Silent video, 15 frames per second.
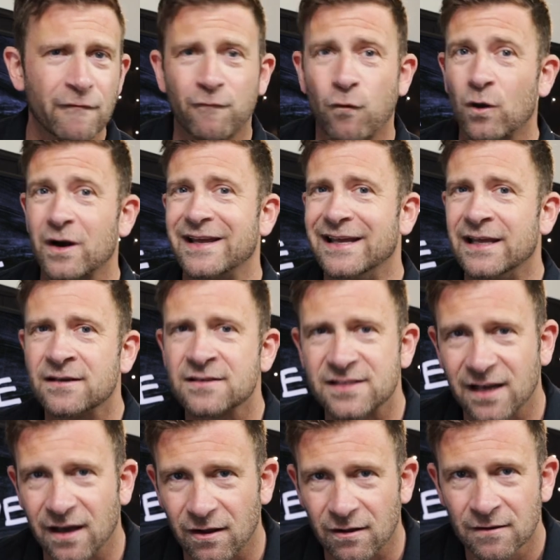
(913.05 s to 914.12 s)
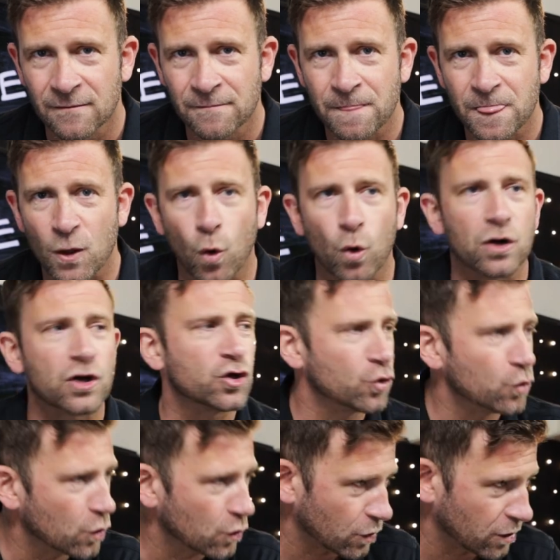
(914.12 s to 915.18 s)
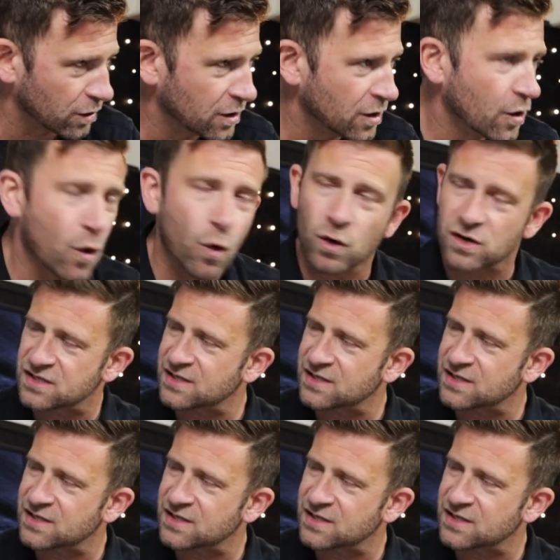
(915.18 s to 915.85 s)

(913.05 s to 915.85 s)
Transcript: for Intel or Google or